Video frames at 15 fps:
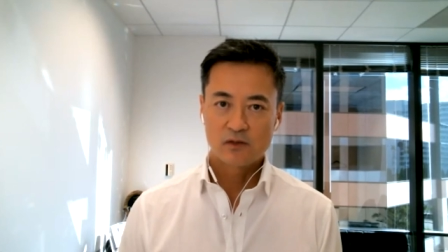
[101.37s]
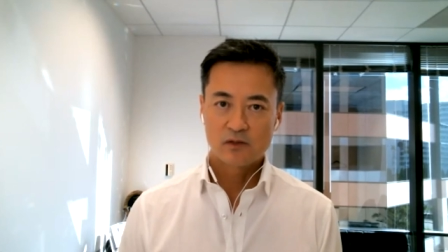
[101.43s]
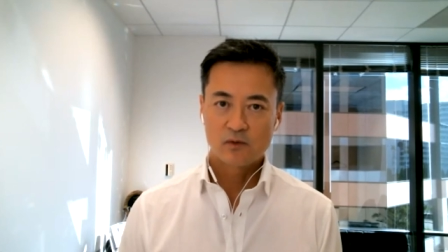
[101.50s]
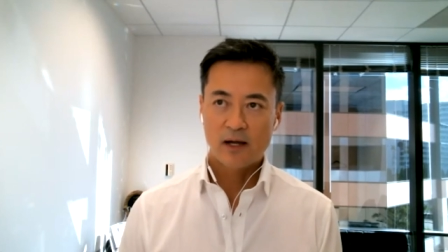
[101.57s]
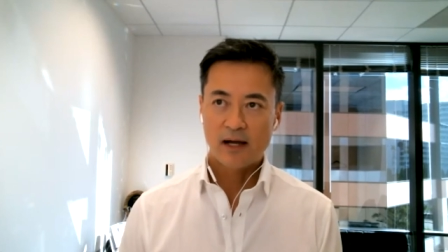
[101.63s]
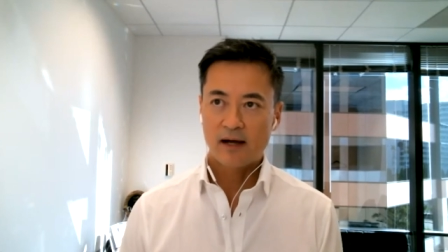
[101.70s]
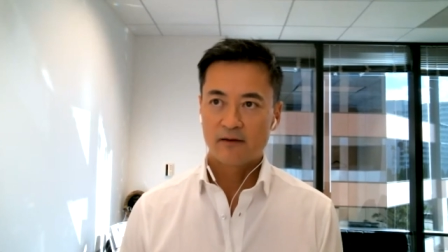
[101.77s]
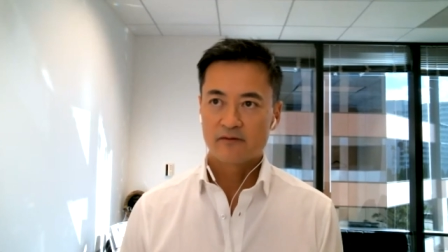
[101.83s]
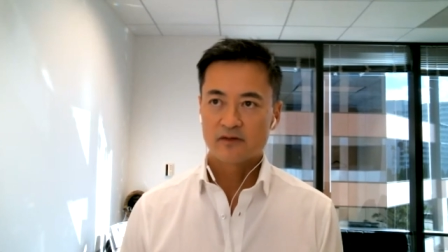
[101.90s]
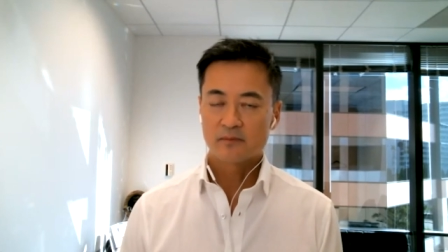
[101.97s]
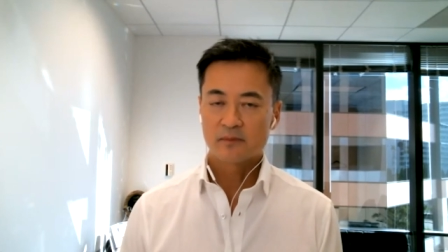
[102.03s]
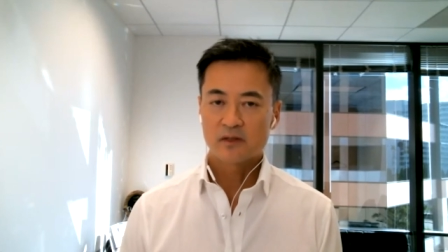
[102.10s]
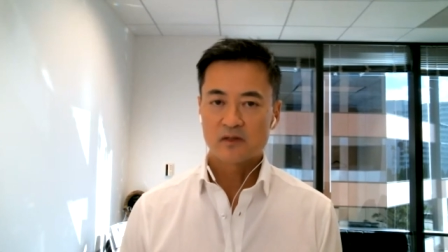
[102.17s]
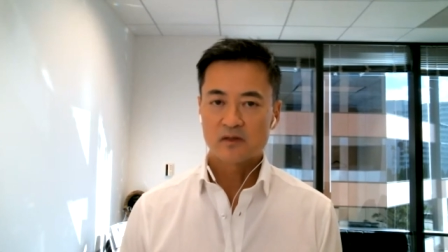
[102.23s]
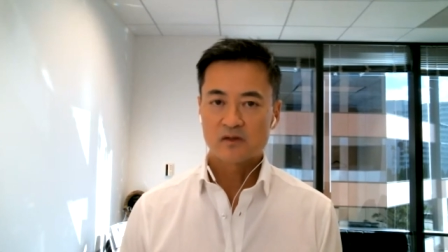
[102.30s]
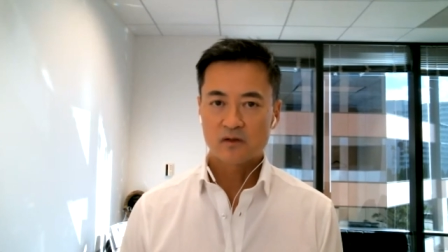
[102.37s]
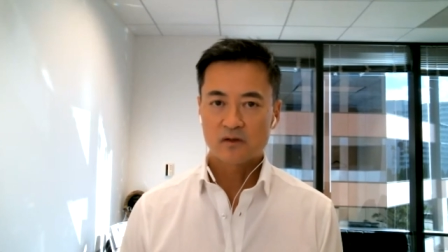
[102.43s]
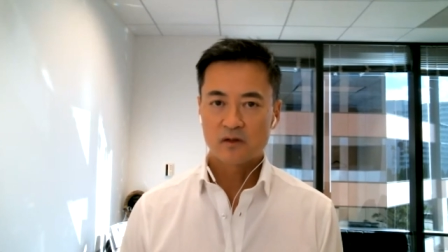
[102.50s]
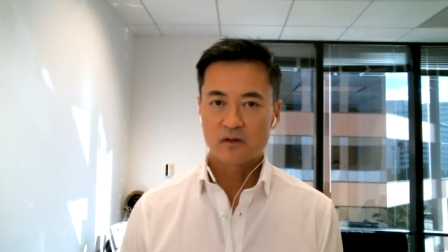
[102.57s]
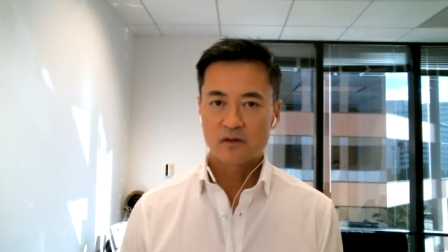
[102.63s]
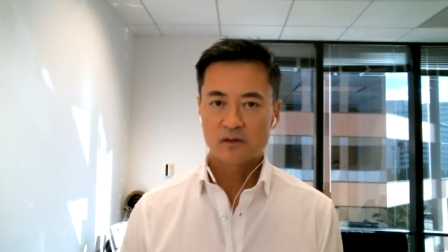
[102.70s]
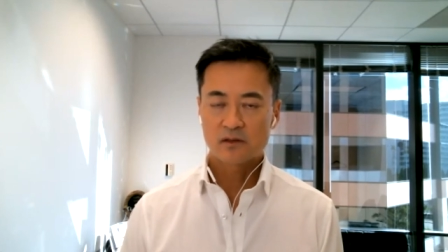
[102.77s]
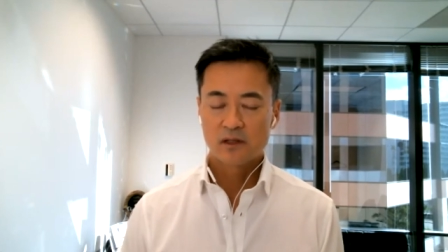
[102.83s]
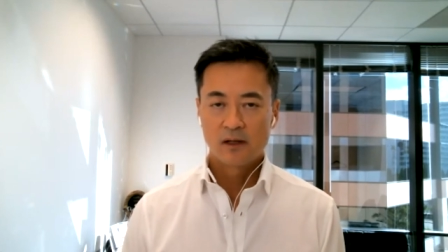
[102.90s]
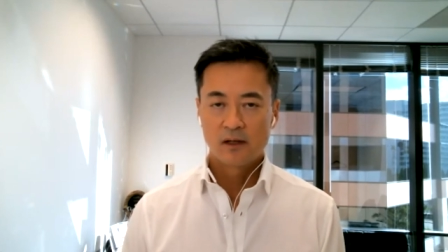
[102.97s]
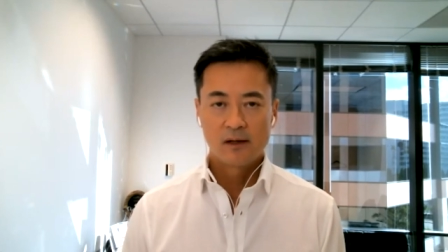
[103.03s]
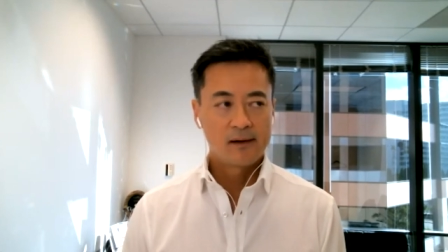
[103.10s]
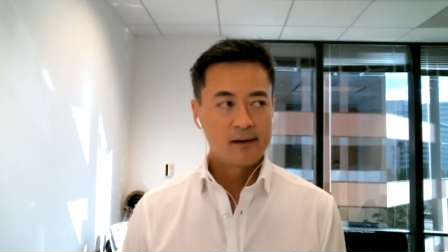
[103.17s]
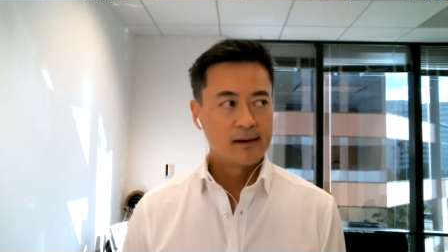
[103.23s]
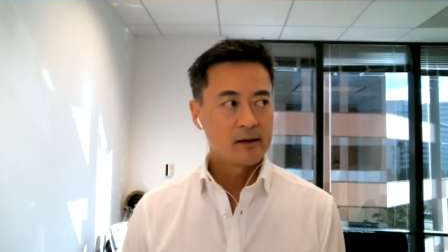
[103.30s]
that you have some concerns,
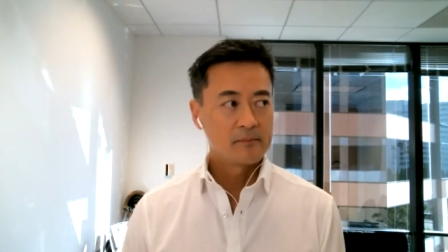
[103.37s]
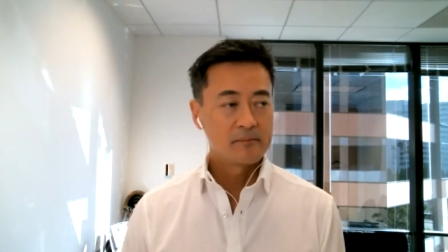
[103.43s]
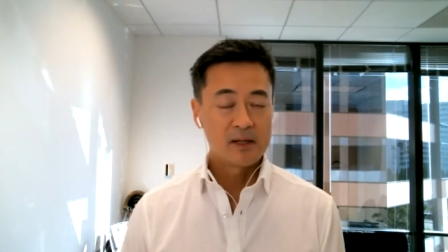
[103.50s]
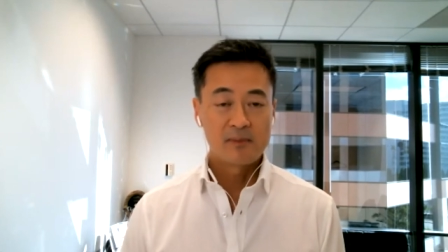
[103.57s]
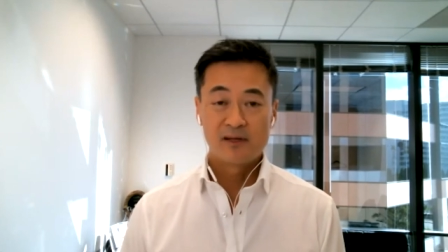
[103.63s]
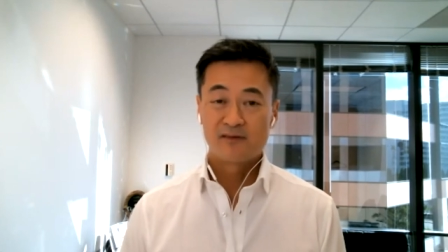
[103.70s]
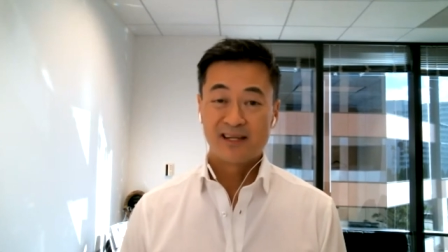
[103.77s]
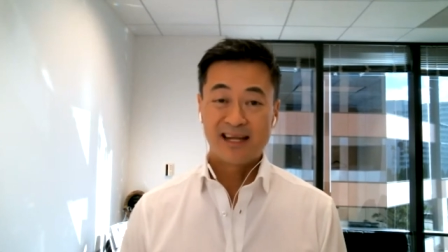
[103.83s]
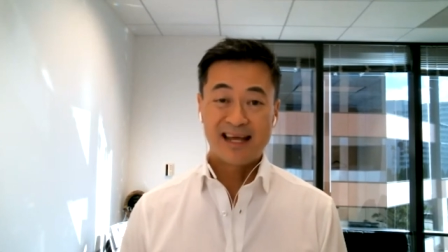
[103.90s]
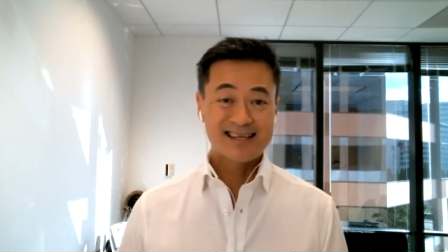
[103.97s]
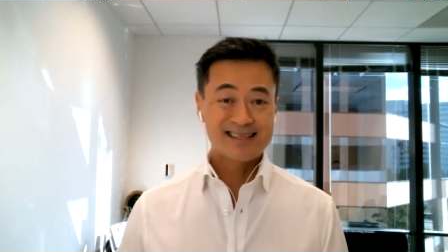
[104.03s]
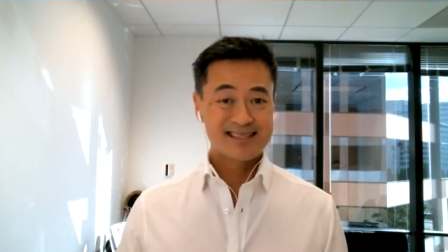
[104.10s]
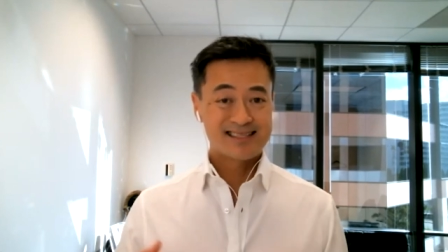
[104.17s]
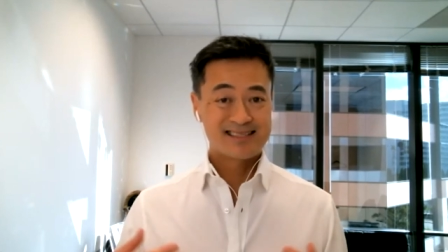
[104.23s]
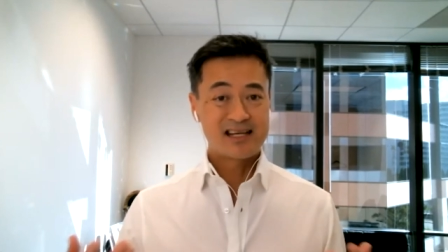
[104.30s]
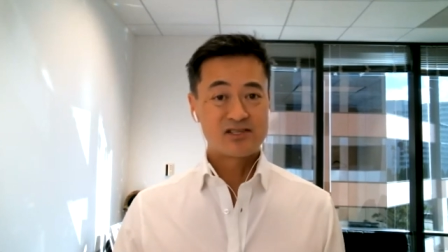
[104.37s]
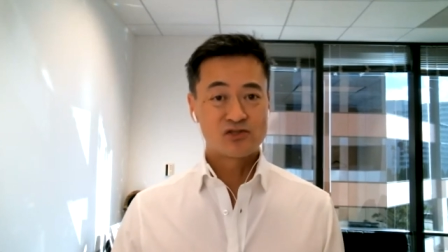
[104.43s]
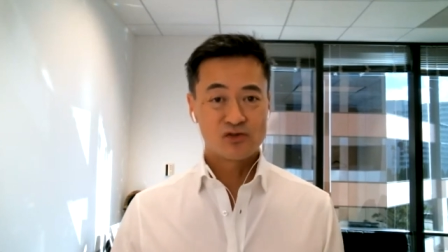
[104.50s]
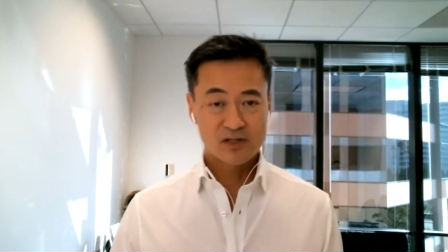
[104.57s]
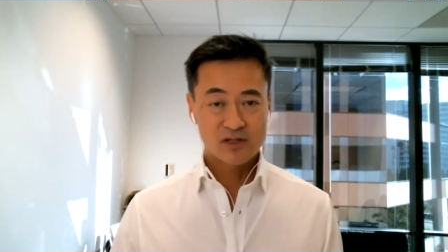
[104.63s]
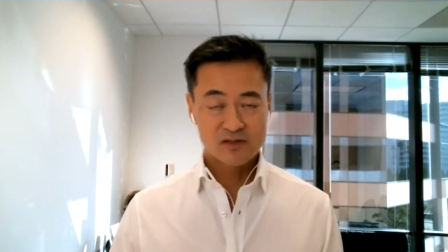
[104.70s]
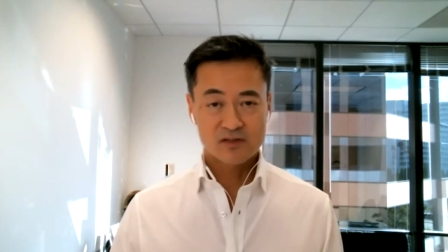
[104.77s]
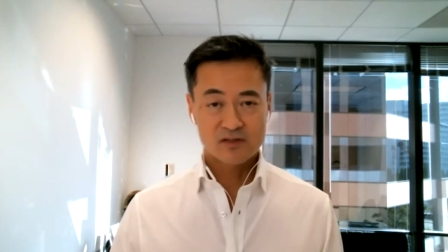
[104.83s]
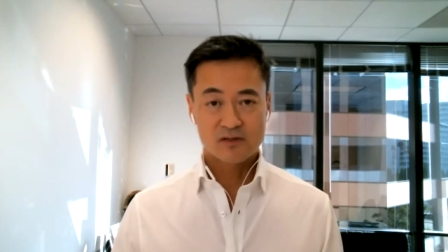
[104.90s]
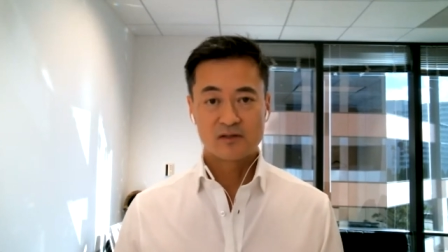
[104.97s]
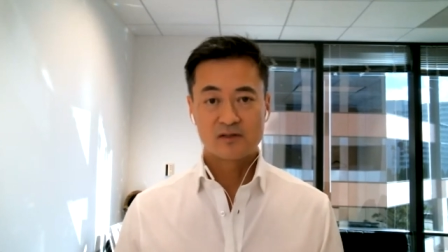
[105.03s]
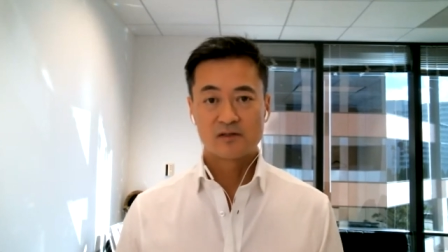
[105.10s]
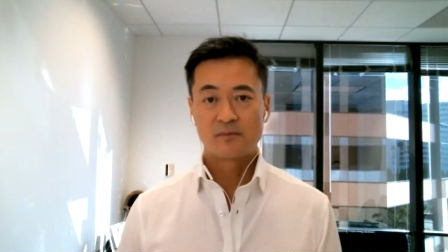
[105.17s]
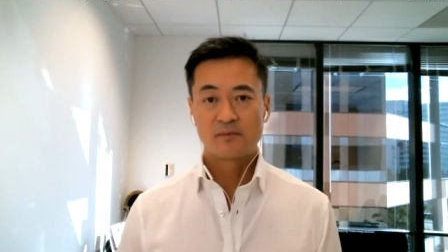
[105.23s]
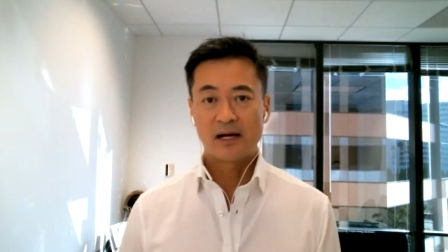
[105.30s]
uh, maybe even existential
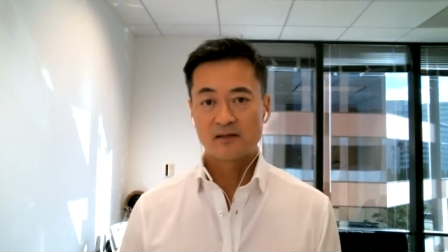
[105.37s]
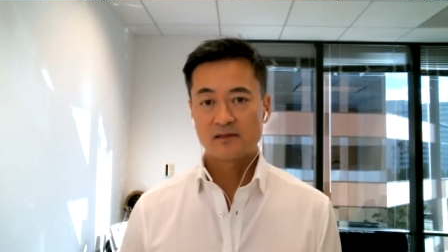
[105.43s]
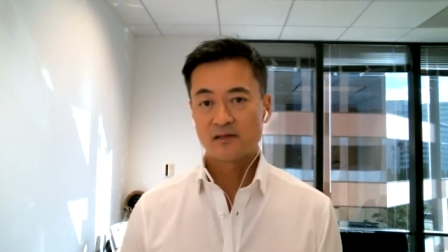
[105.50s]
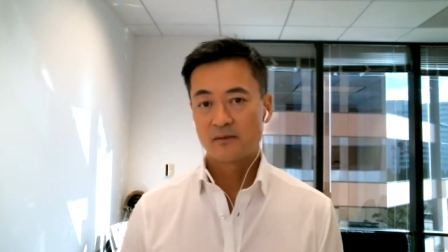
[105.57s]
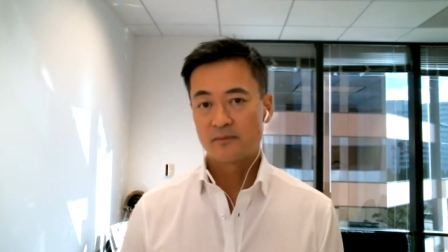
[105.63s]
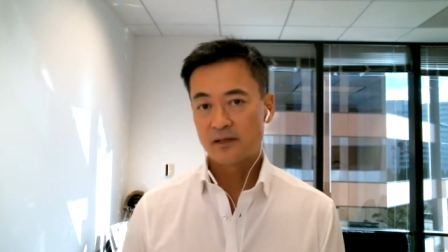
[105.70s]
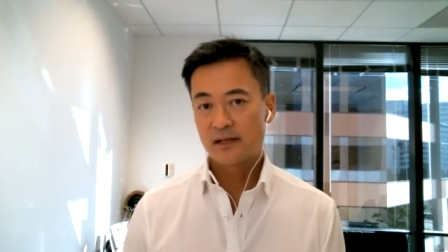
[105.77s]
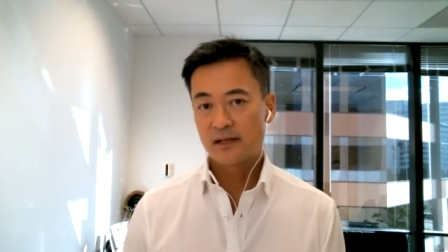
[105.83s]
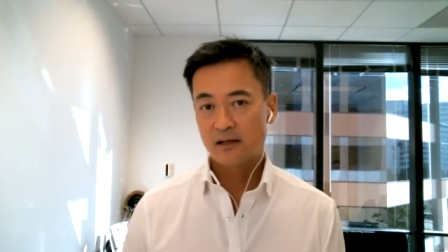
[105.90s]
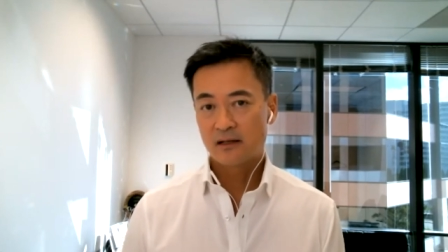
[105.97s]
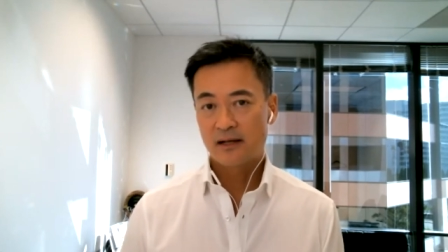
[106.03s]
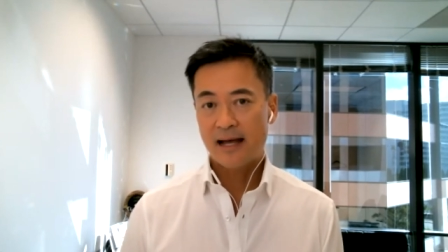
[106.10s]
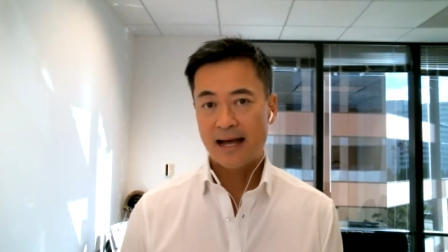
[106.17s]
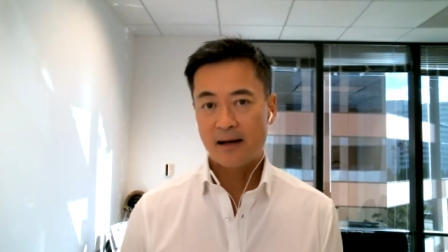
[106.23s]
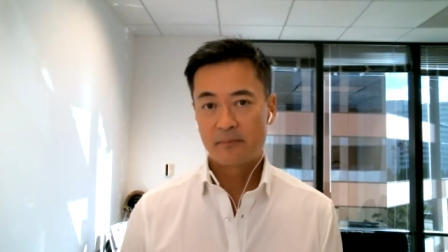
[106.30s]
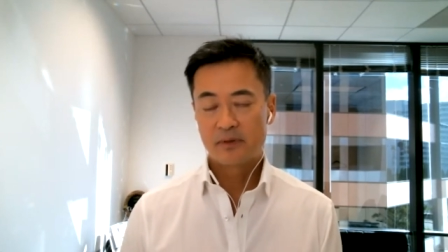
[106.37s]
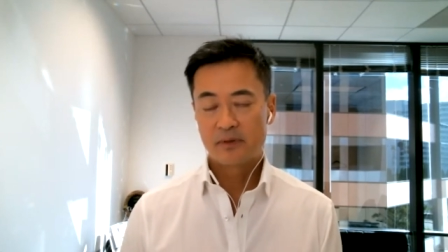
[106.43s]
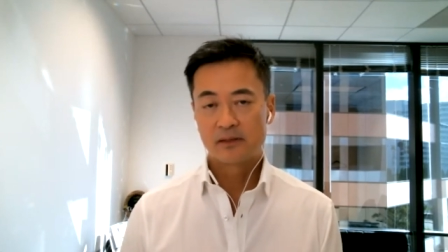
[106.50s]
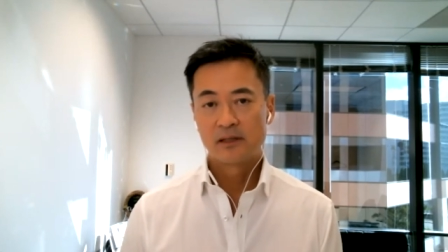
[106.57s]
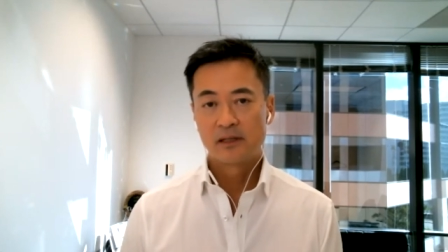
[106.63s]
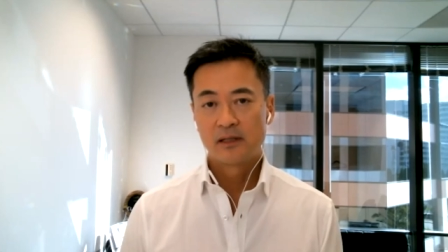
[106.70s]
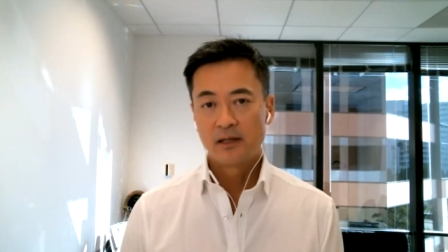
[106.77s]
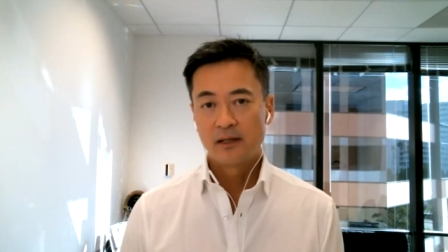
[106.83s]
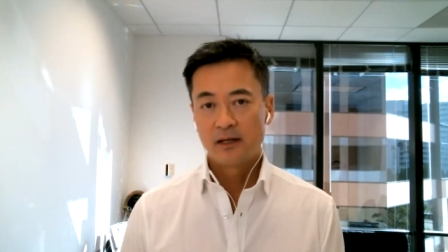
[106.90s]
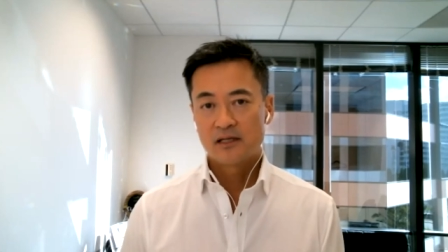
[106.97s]
concerns about something that could happen,